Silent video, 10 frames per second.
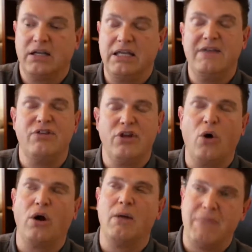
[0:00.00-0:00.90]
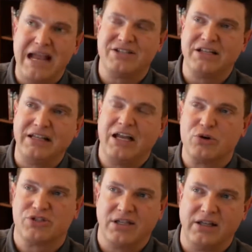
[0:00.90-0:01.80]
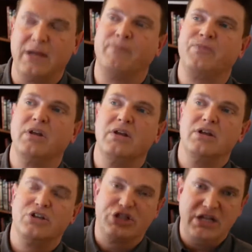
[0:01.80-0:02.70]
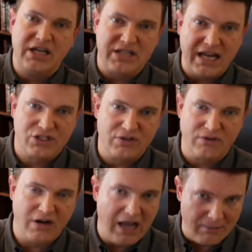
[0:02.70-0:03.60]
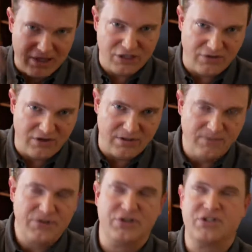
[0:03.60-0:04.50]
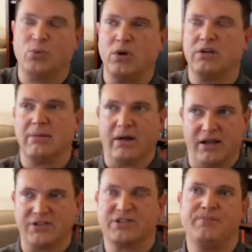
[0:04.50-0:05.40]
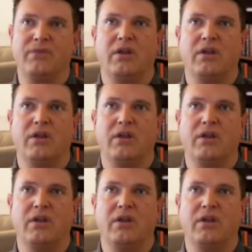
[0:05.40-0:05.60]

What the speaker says: Even though, amazingly, interestingly, she is an extrovert and I am an introvert. So this is the weird thing about us.